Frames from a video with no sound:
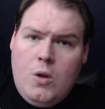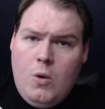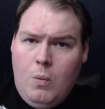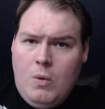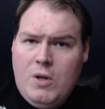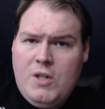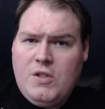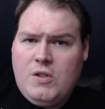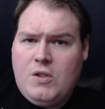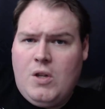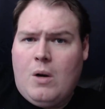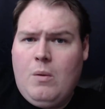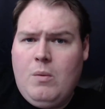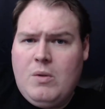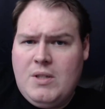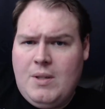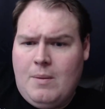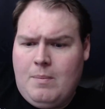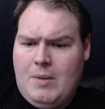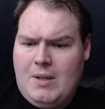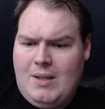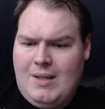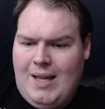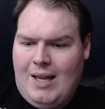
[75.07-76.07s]
you want to start with
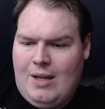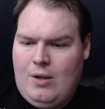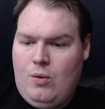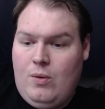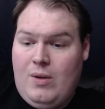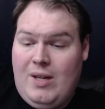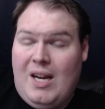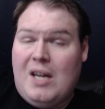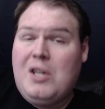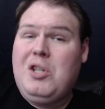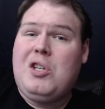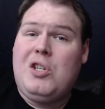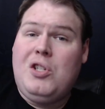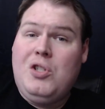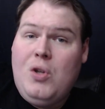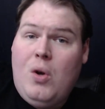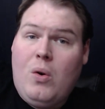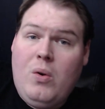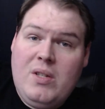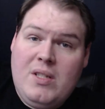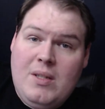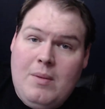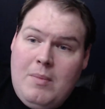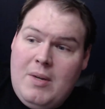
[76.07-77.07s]
something that you can actually
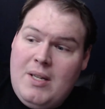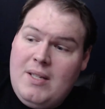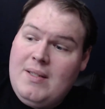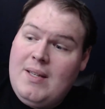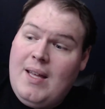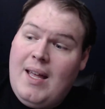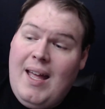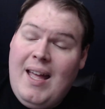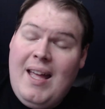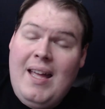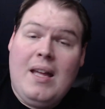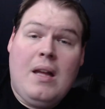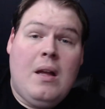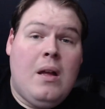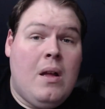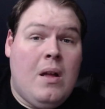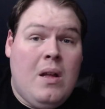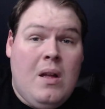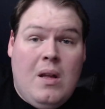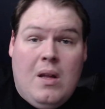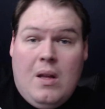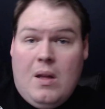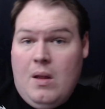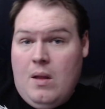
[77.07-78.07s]
show to somebody and say, hey,
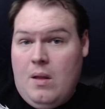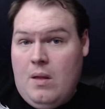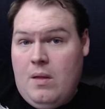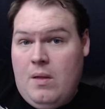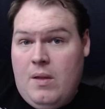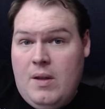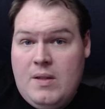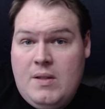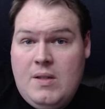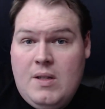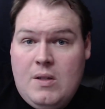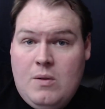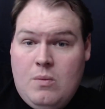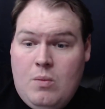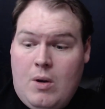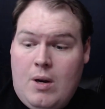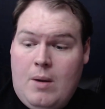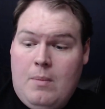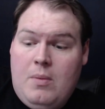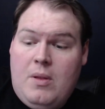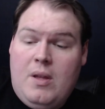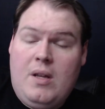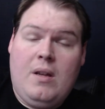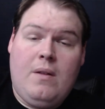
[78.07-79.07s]
this is
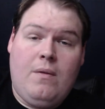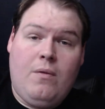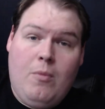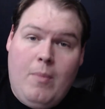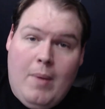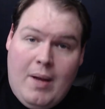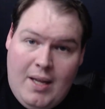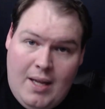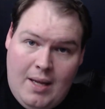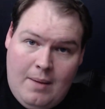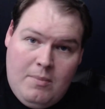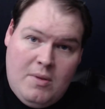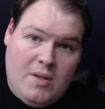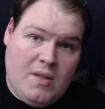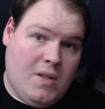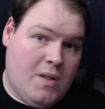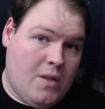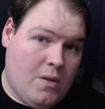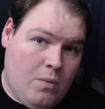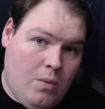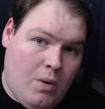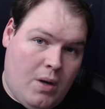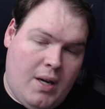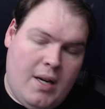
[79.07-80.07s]
what I'm thinking for my game.
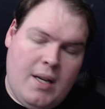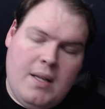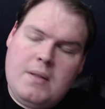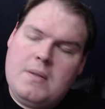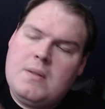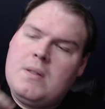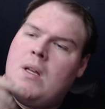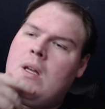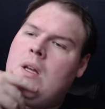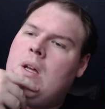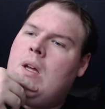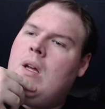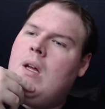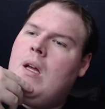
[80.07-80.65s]
This is what it is.